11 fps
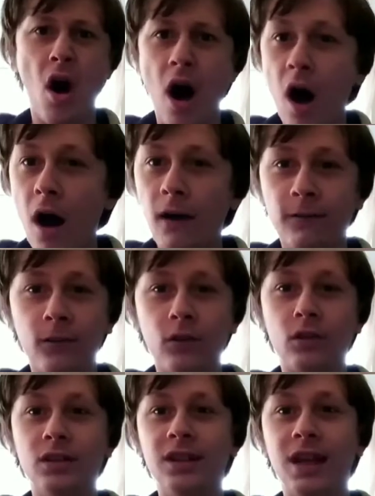
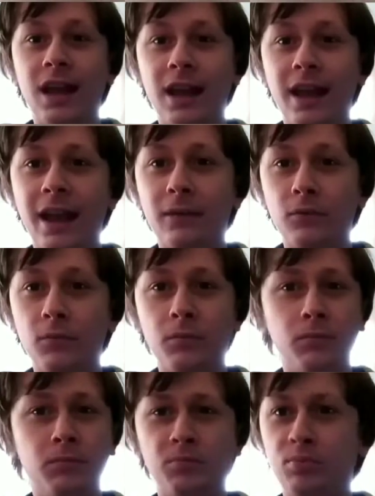awful. It
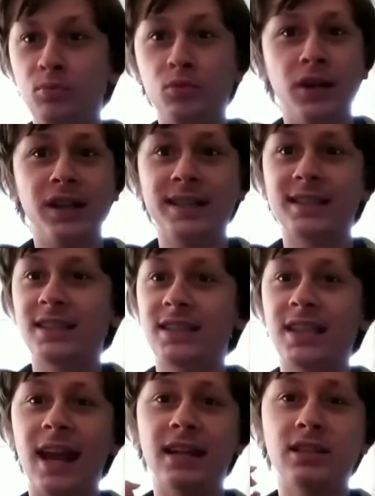really
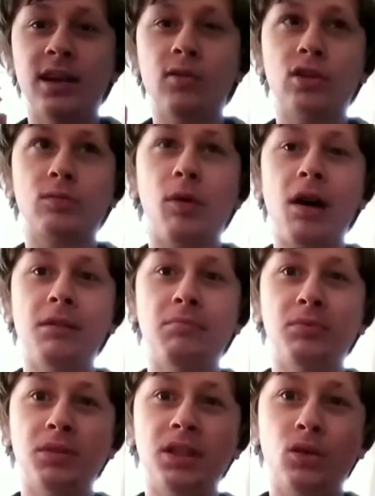stands out as
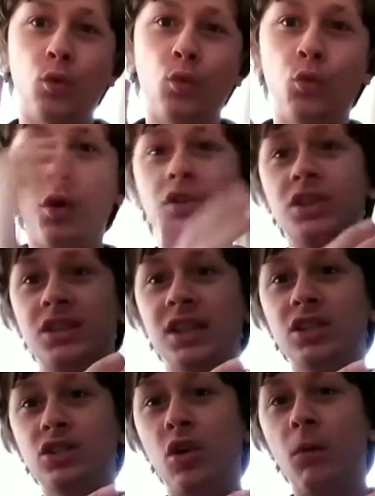probably the worst
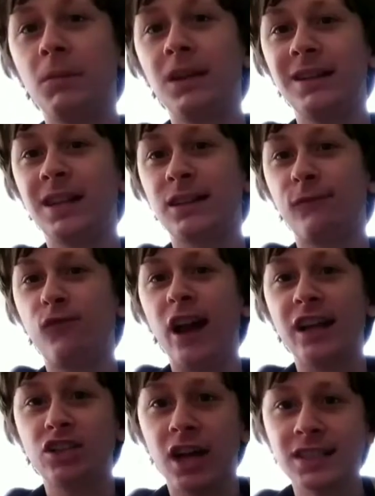installment this
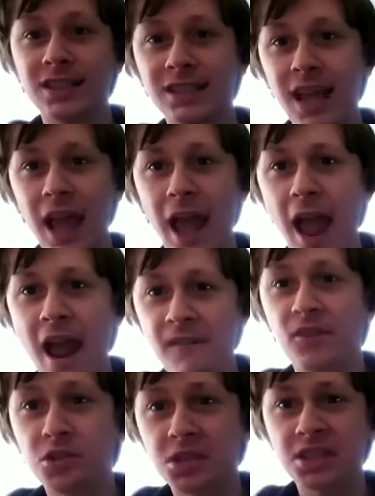franchise has
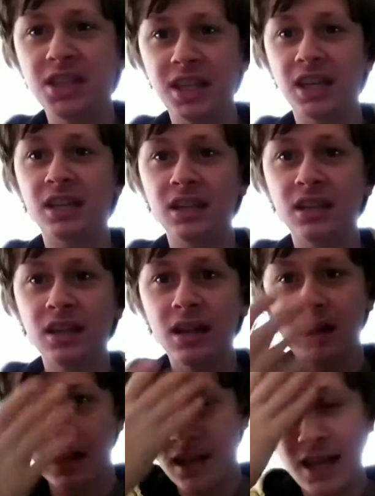ever seen.
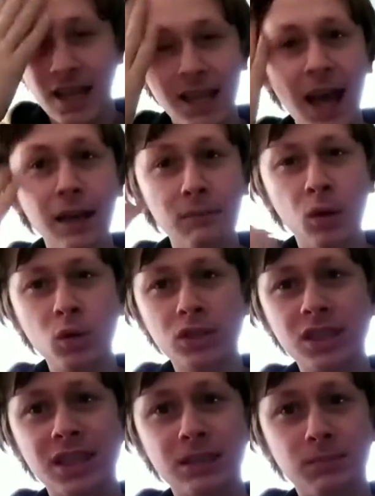That
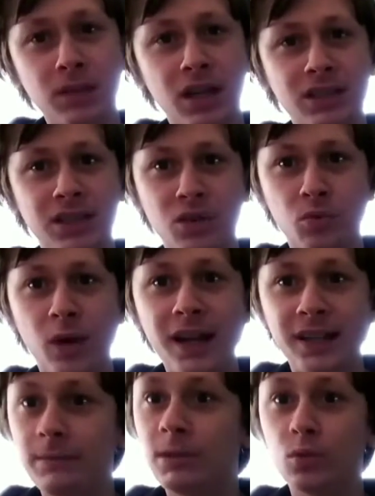mostly is because of the
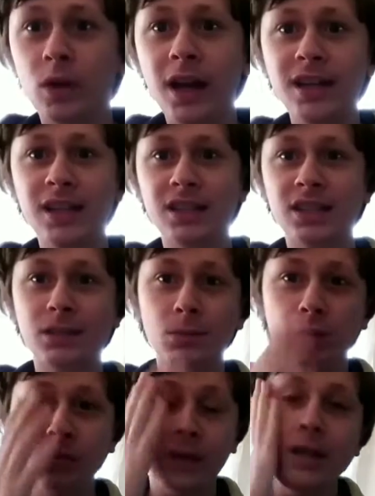writing. The writing in this
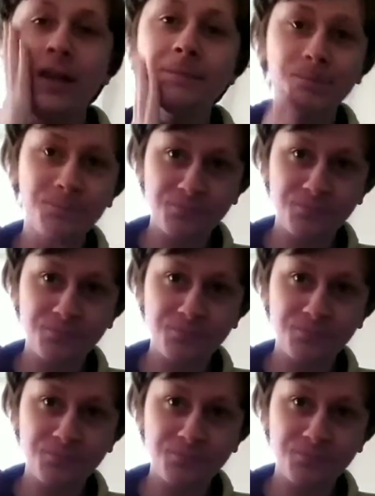movie